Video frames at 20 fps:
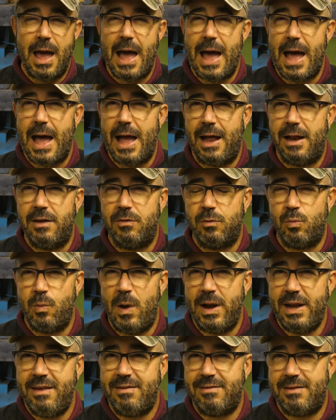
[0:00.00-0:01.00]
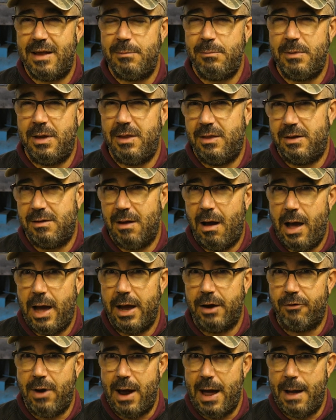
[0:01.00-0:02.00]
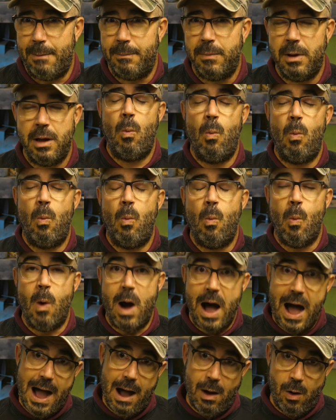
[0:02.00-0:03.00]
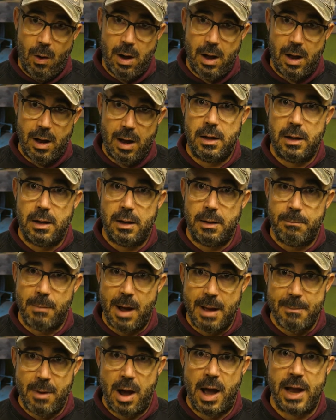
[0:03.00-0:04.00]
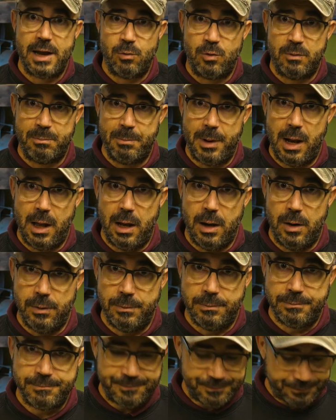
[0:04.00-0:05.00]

And when he sent me the diagram, wow, my mind was blown.